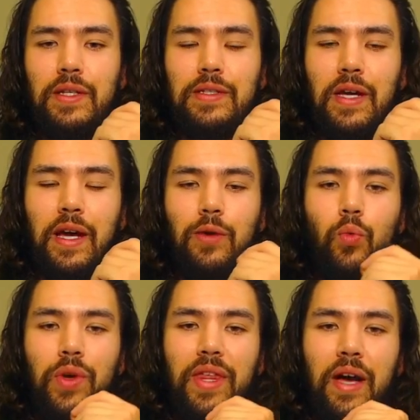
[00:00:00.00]
attack
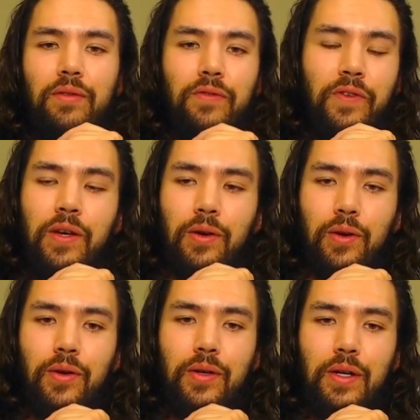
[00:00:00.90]
without
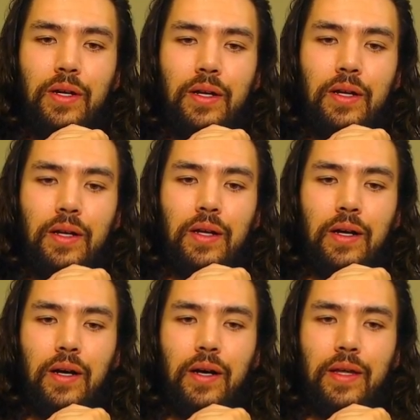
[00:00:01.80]
fear.
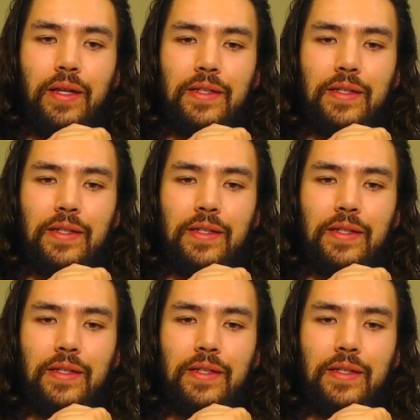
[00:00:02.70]
And that's